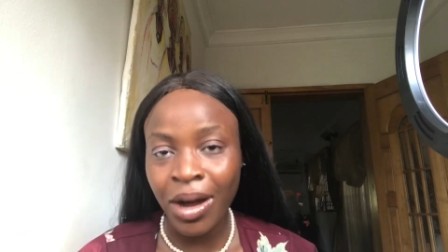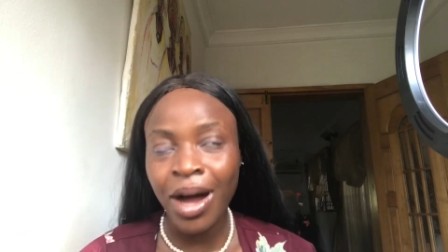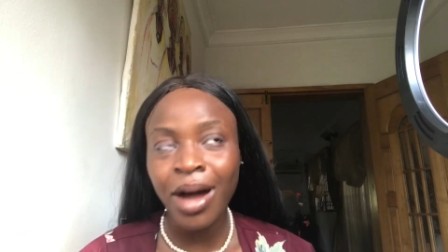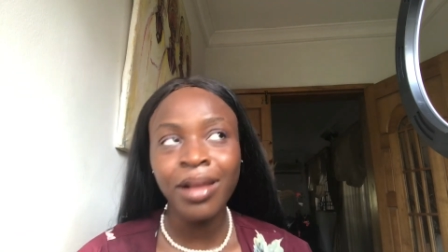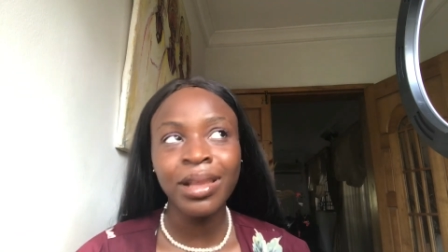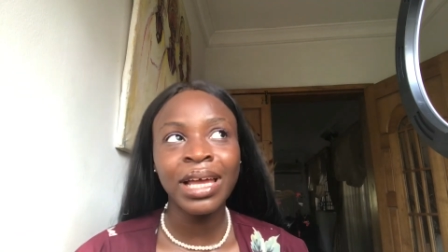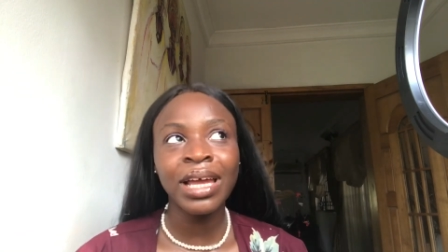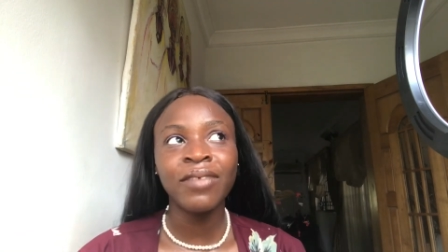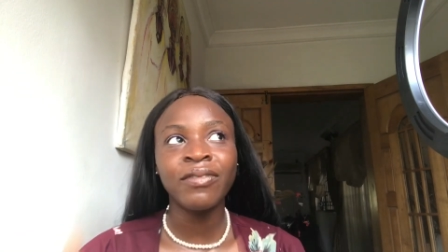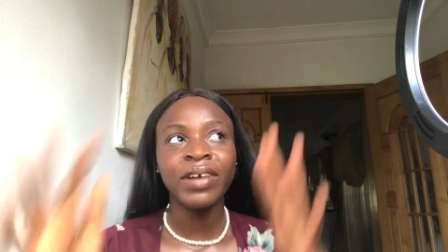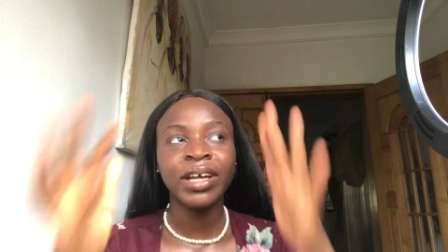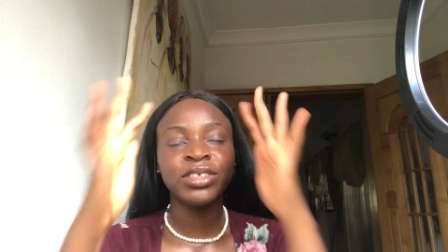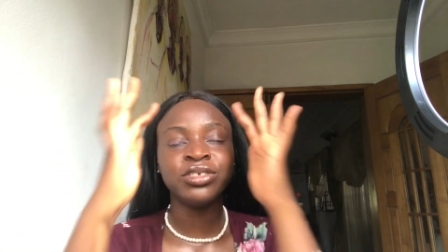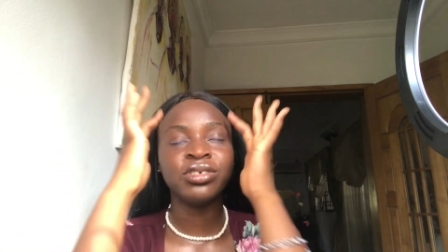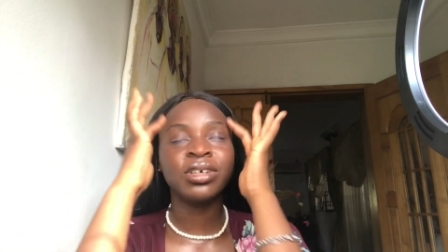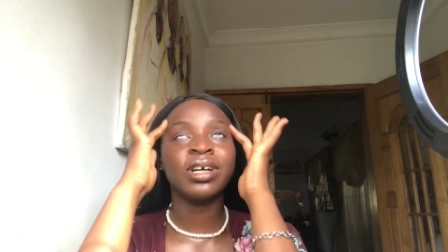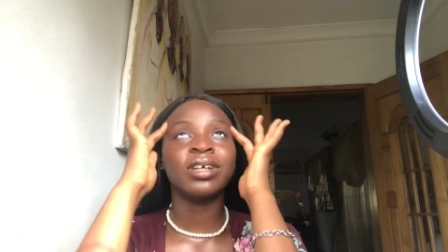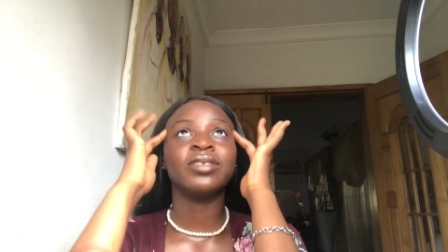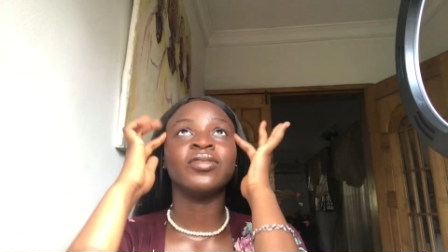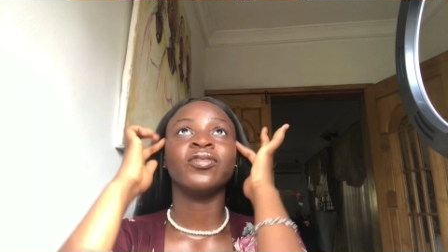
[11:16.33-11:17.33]
How would I invite
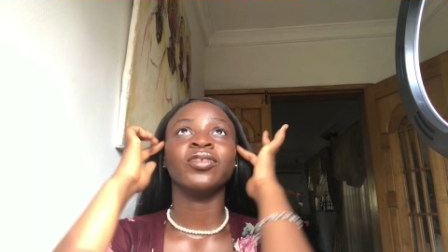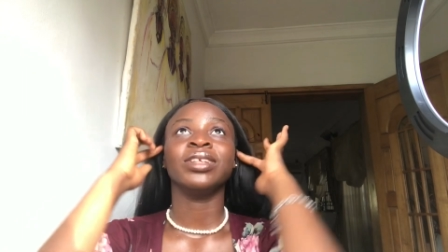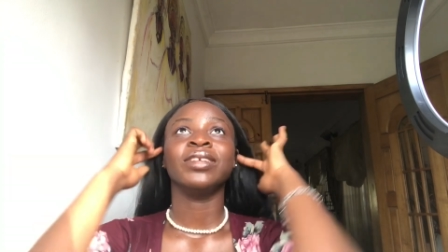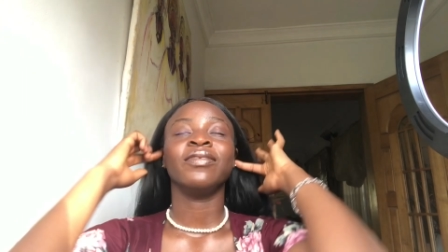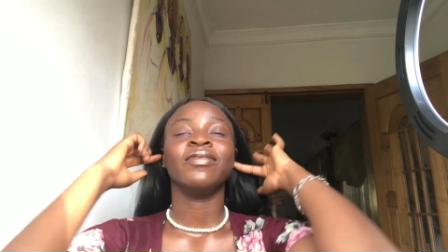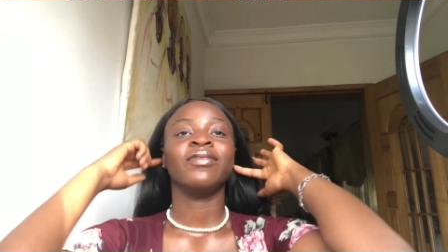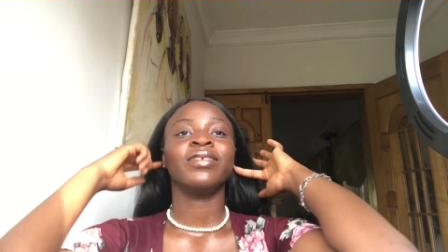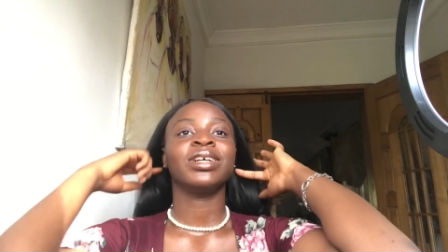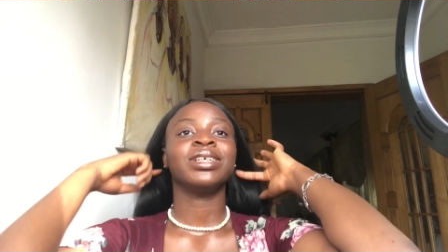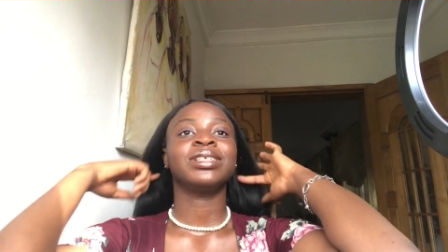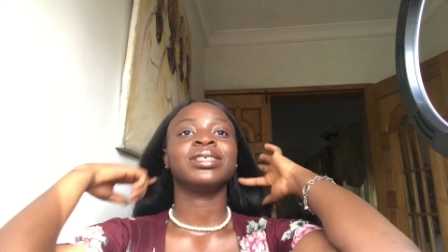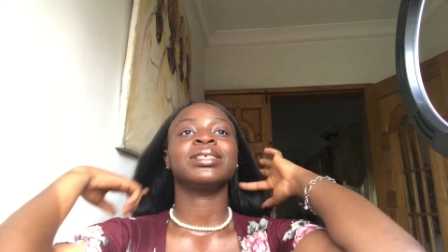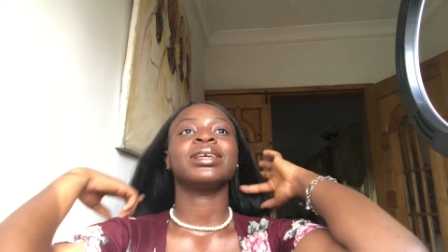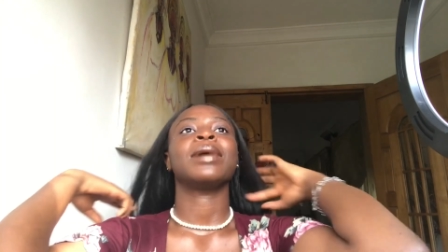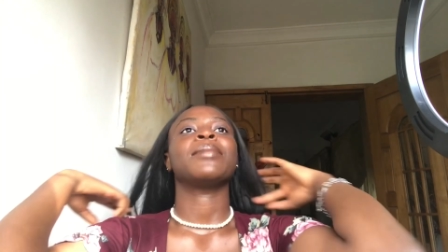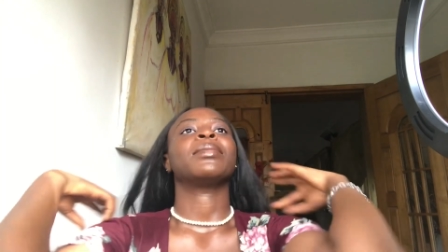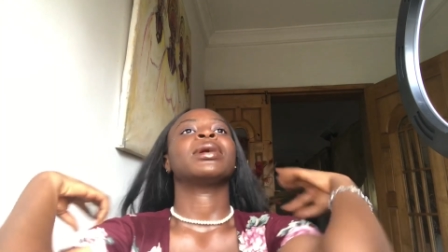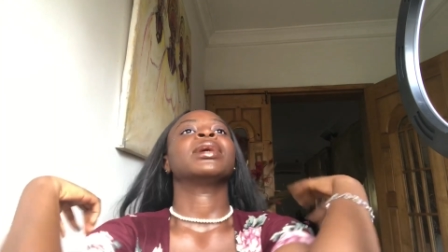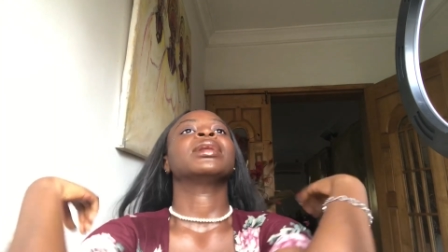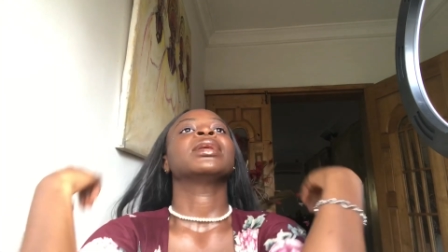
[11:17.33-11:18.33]
you out for the first
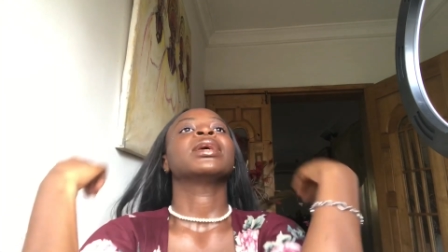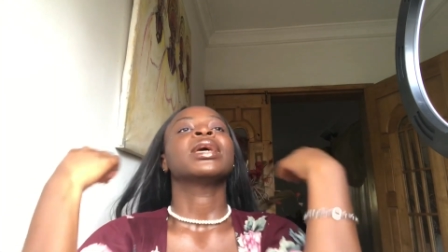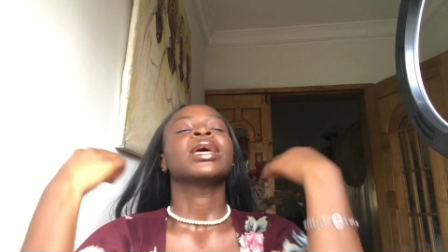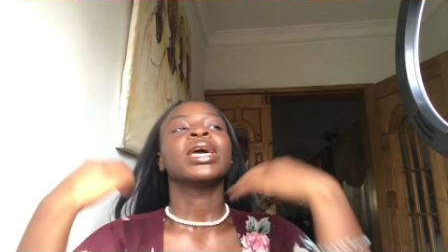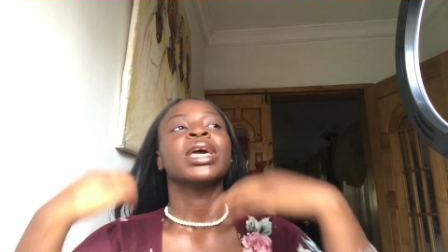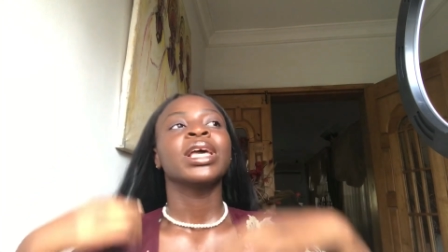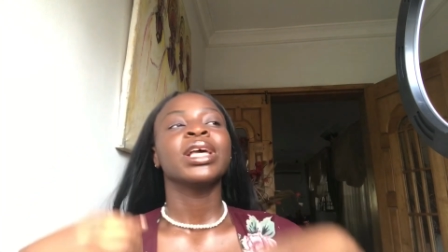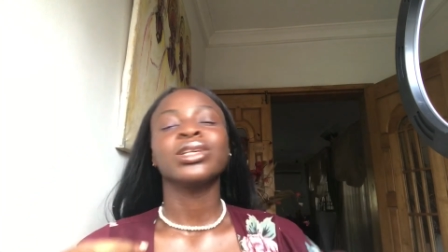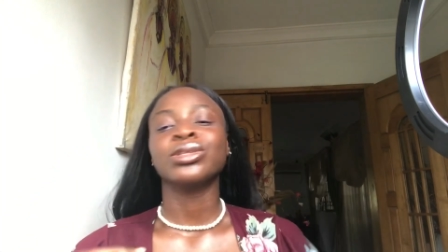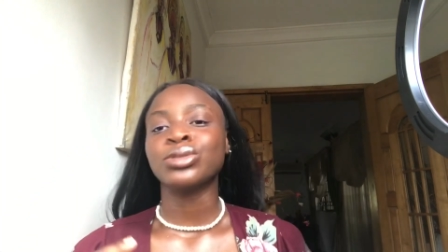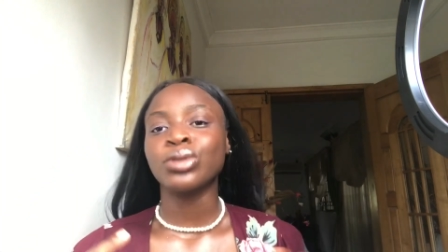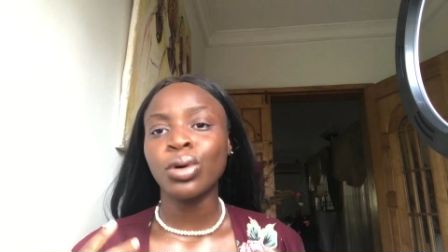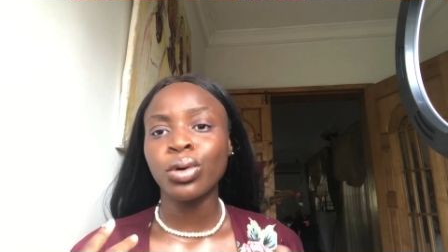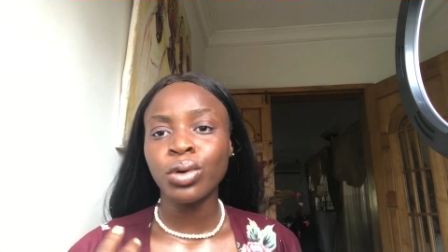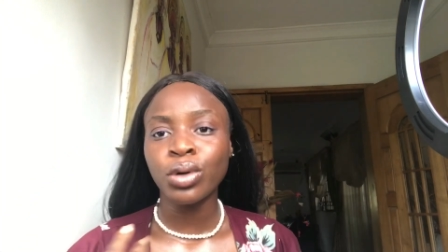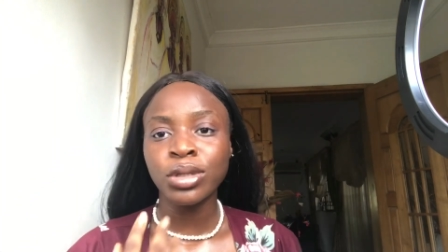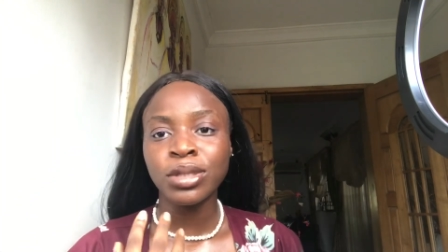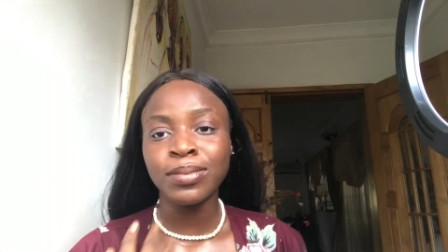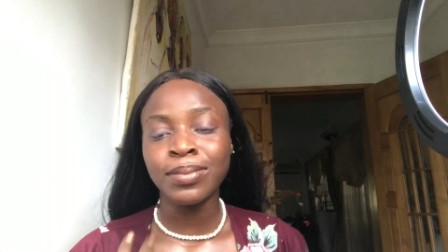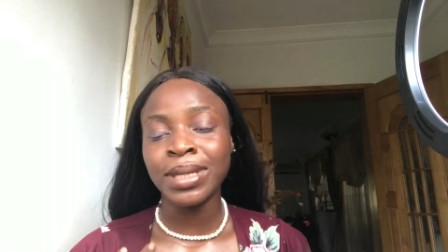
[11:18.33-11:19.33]
time and it's not
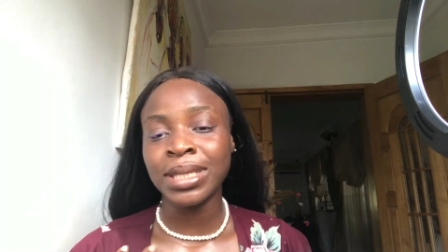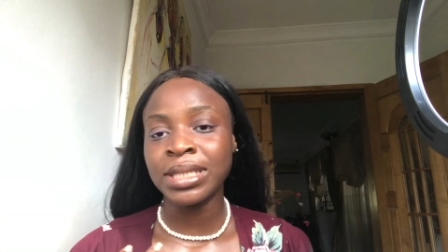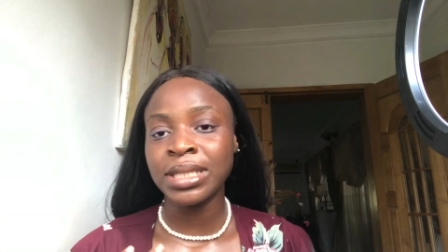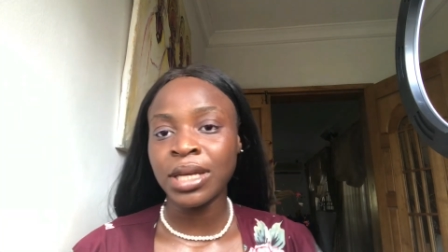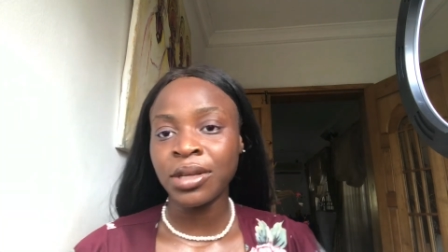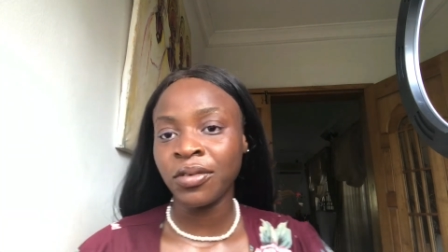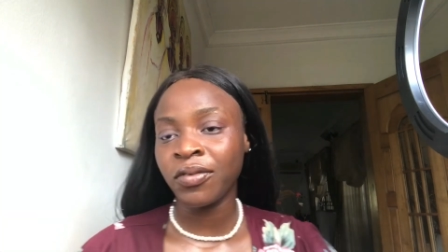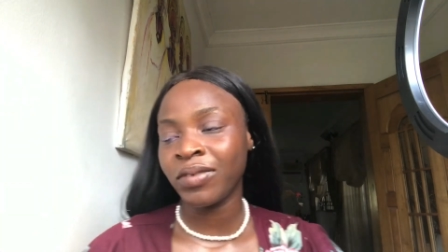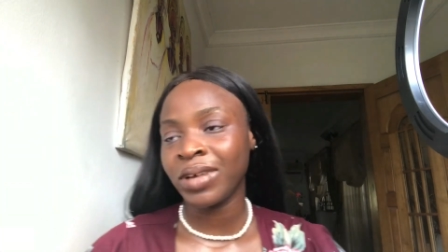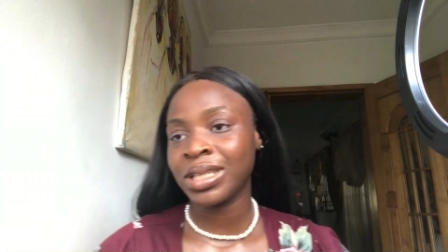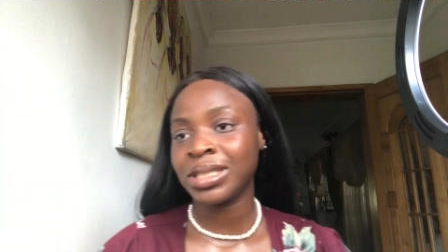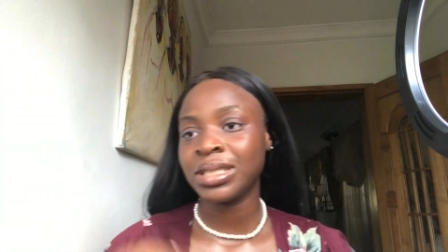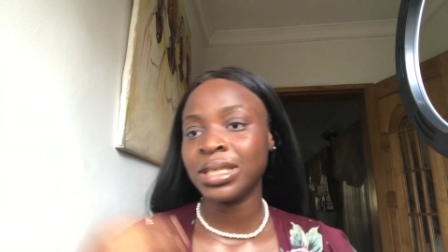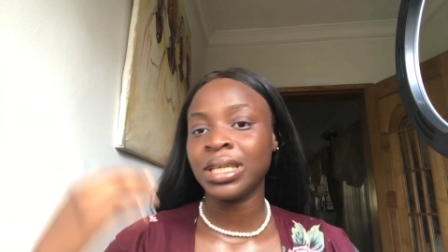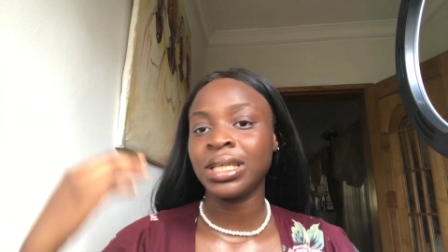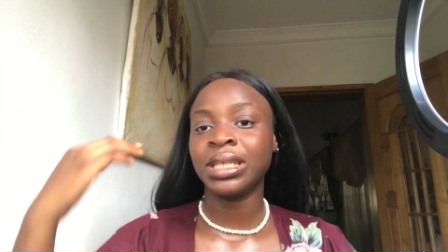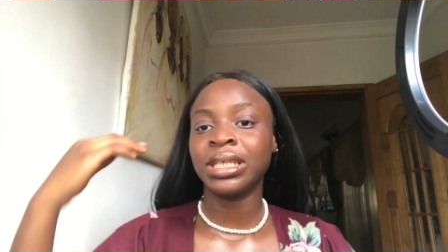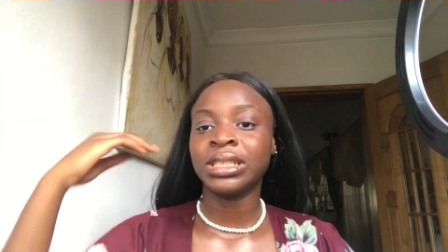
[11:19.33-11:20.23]
going to be a 10 over 10?